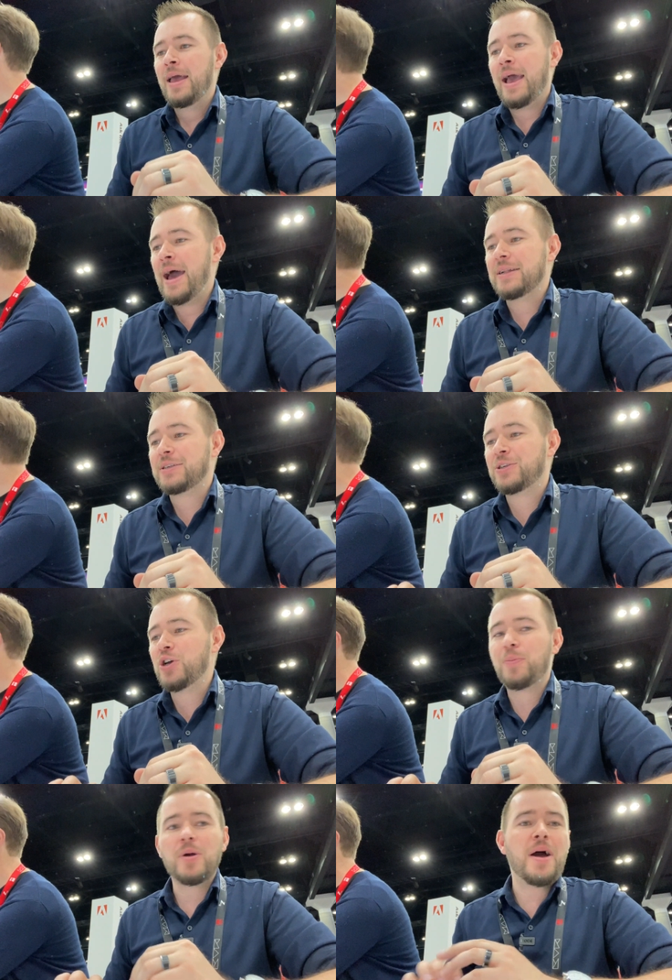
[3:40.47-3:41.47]
and it's
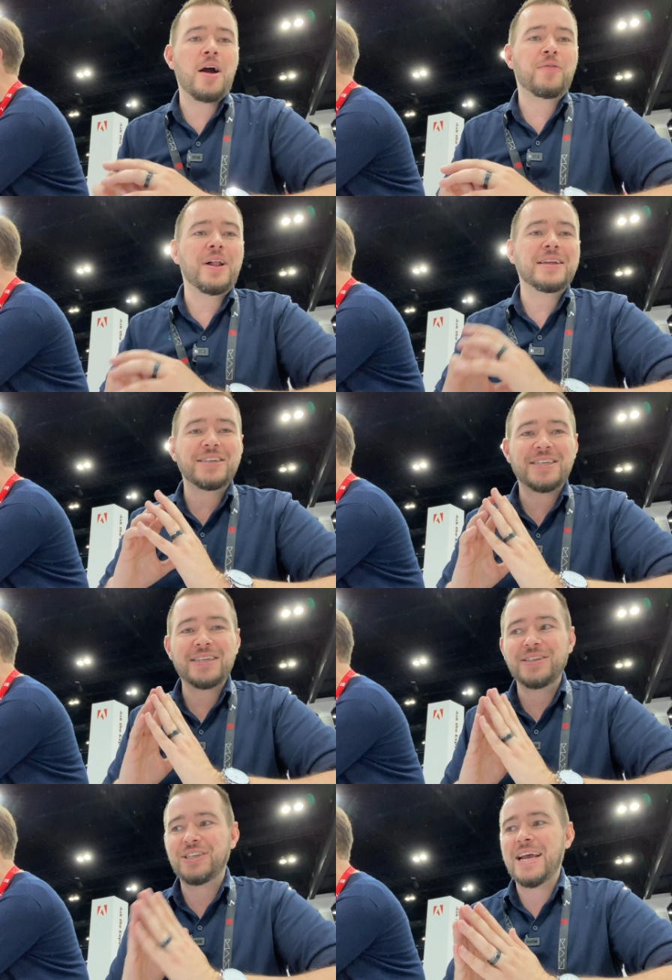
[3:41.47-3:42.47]
super powerful. I
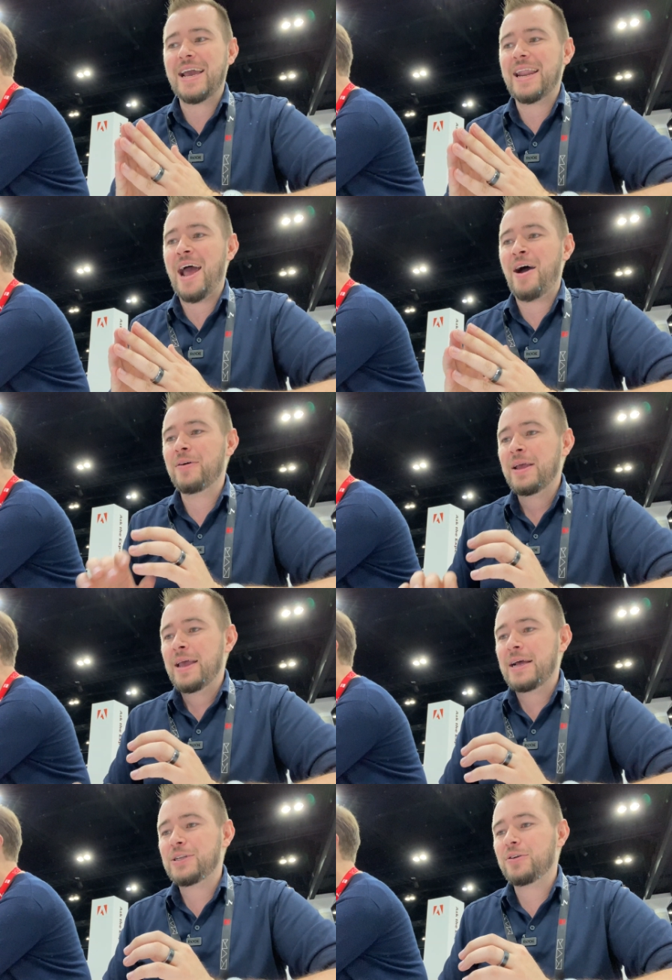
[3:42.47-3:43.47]
suggest you check it out
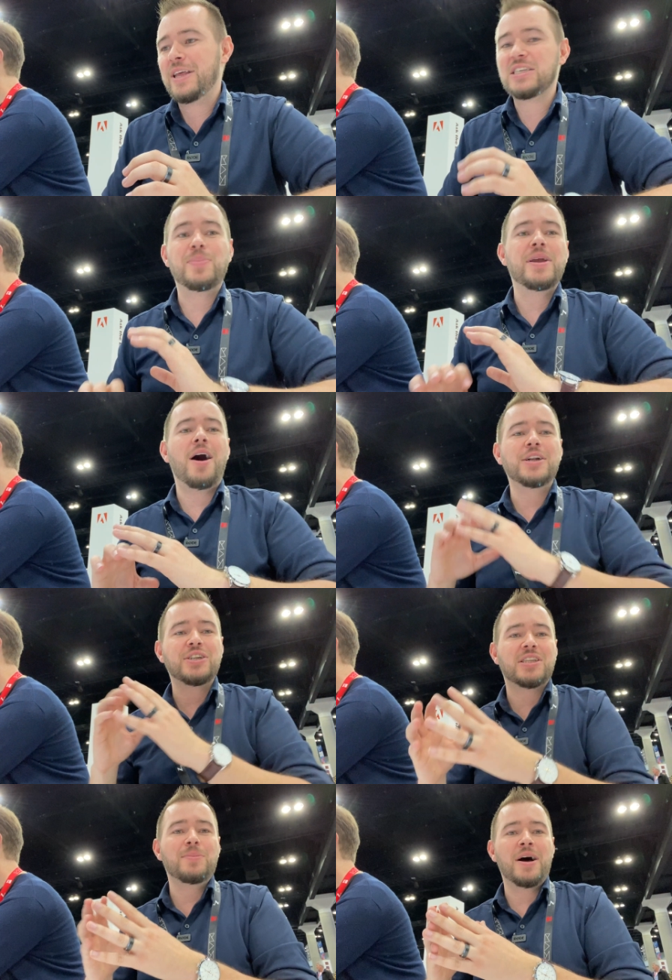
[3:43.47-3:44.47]
and do things beyond
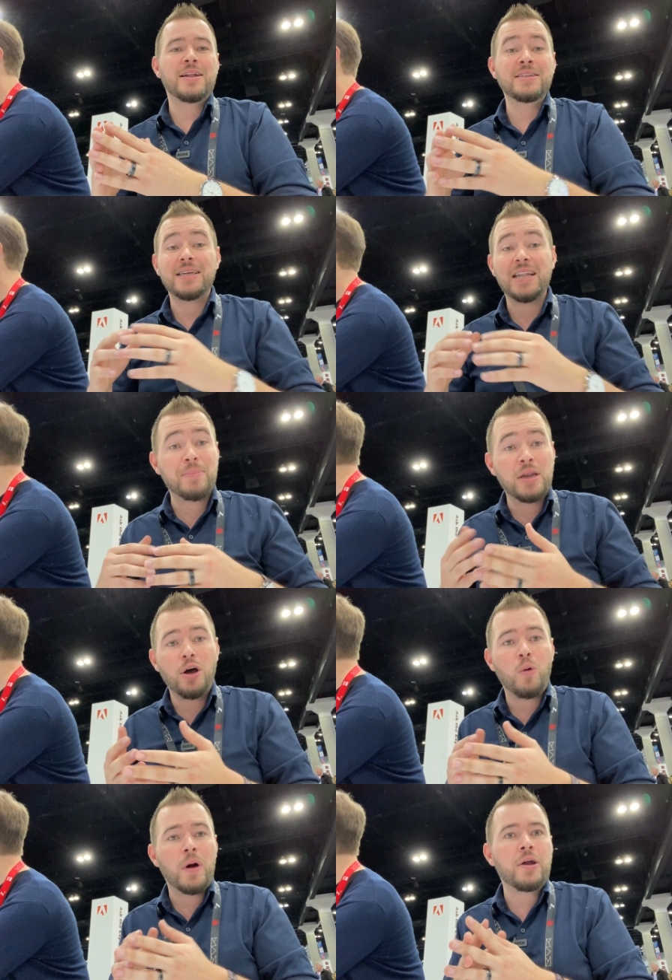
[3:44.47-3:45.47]
just the buttons, and let me
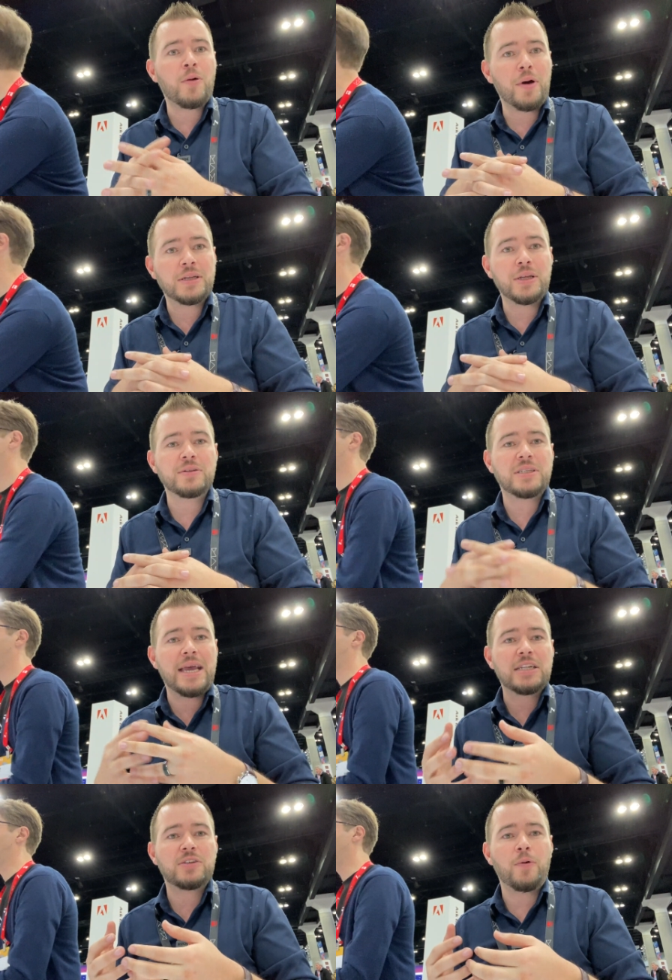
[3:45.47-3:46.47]
know what you're going to use
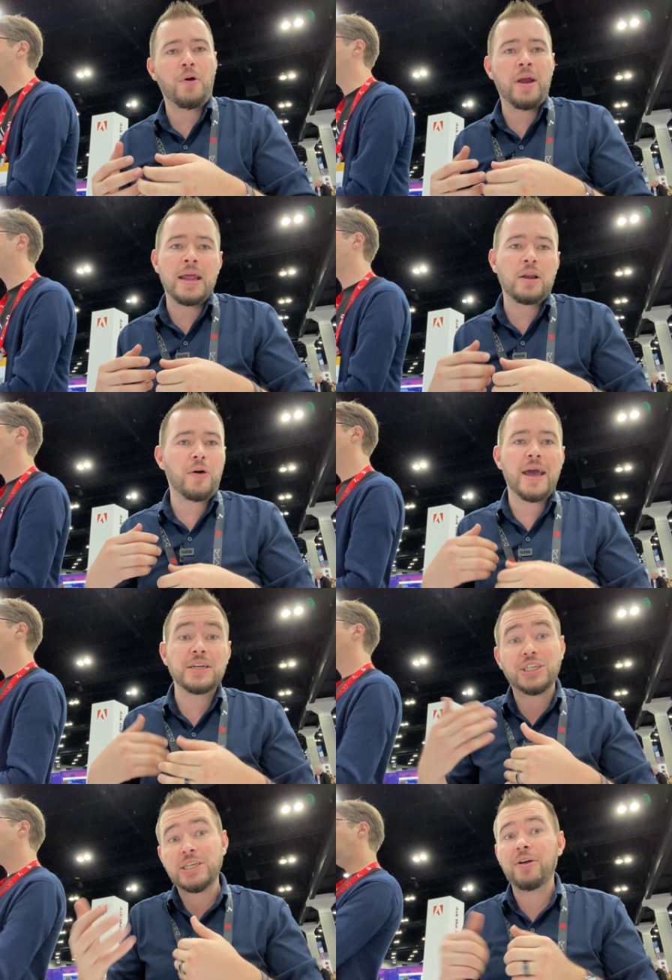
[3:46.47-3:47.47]
states for, and go ahead
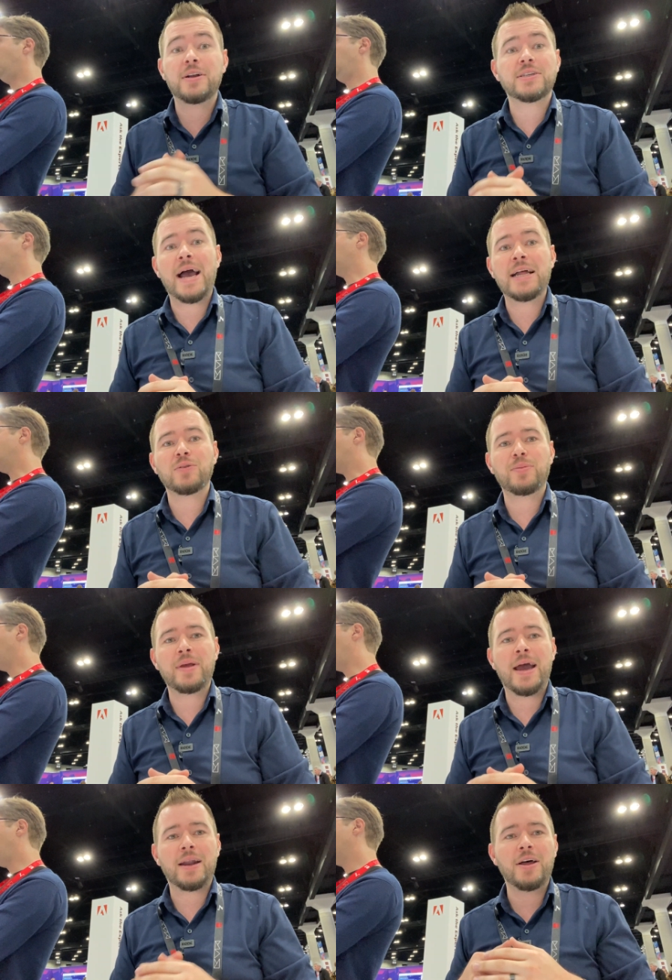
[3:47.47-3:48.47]
and share your designs with
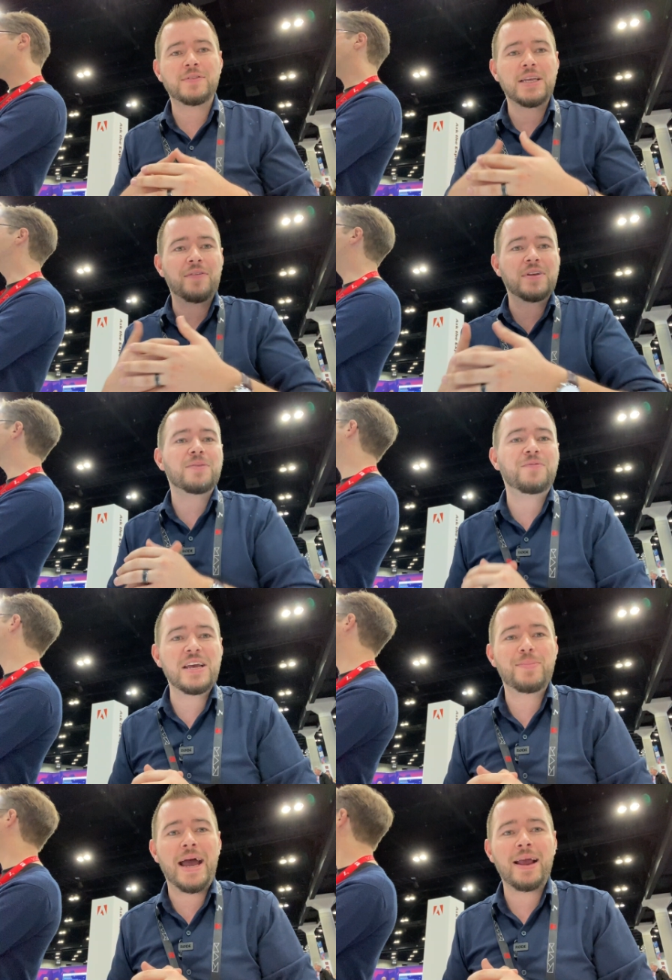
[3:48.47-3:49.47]
me. I'd love to give you some
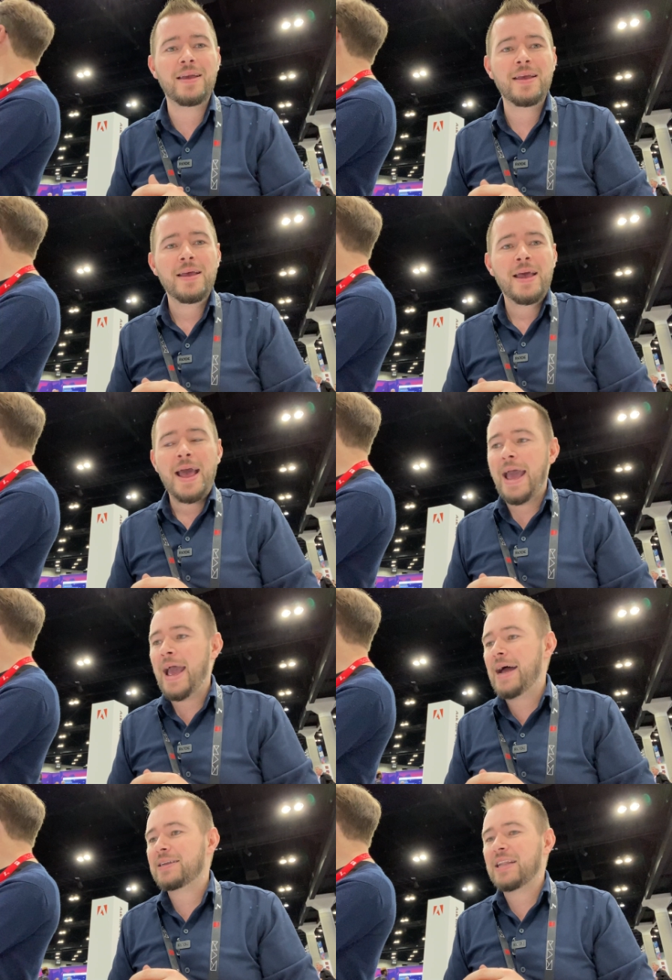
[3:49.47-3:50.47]
feedback,
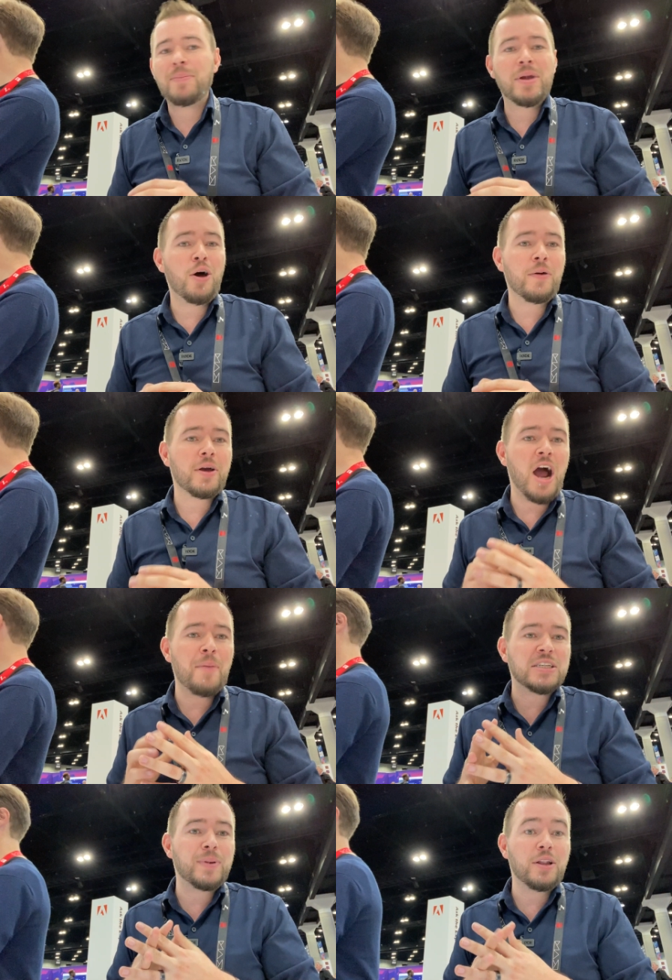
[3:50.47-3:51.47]
and let me know in the
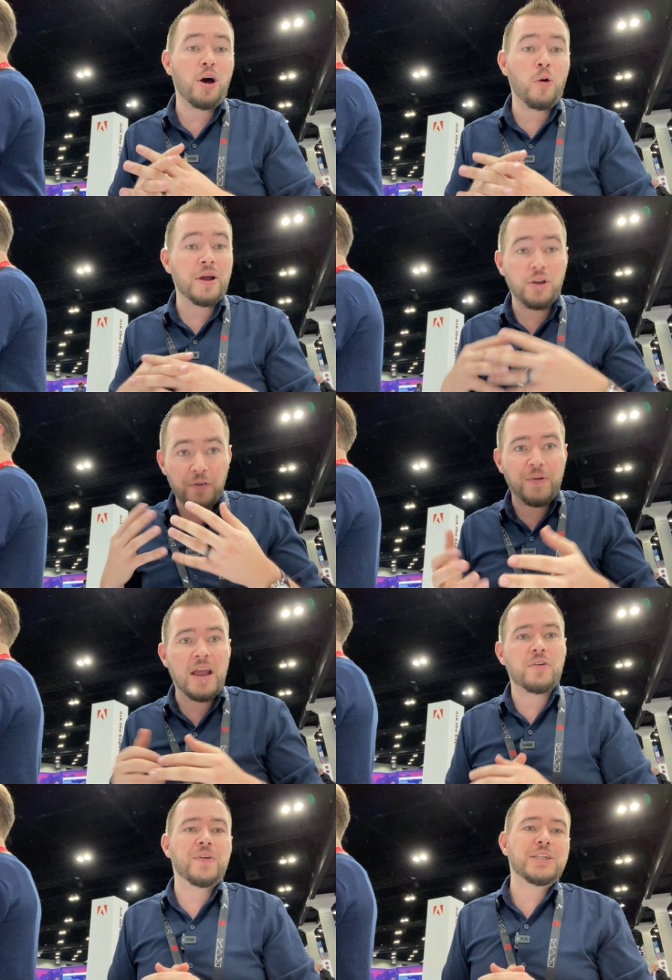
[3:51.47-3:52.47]
comments below what your
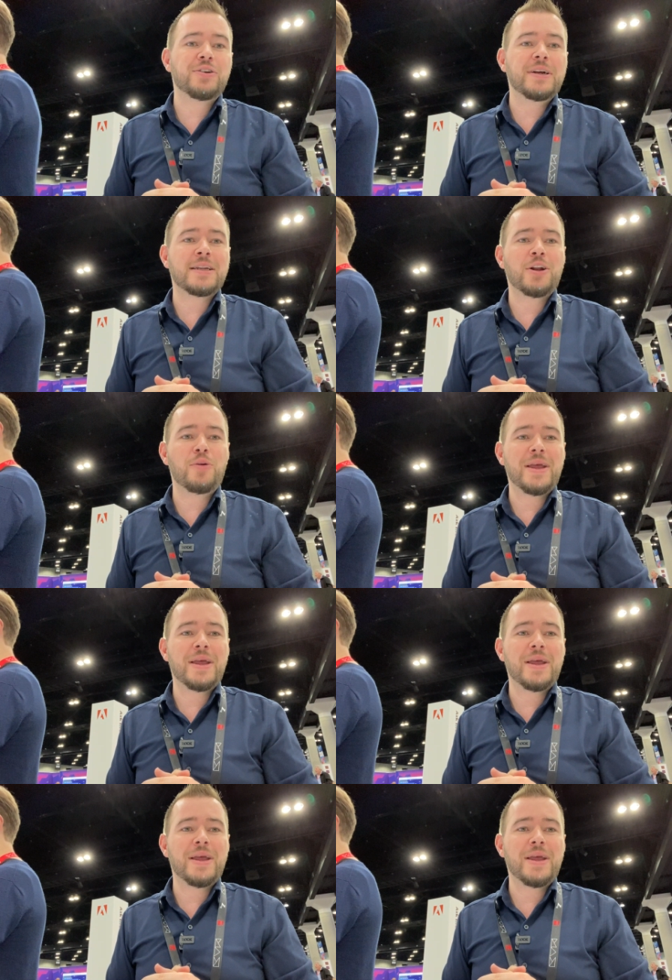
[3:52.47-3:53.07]
favorite feature is in Adobe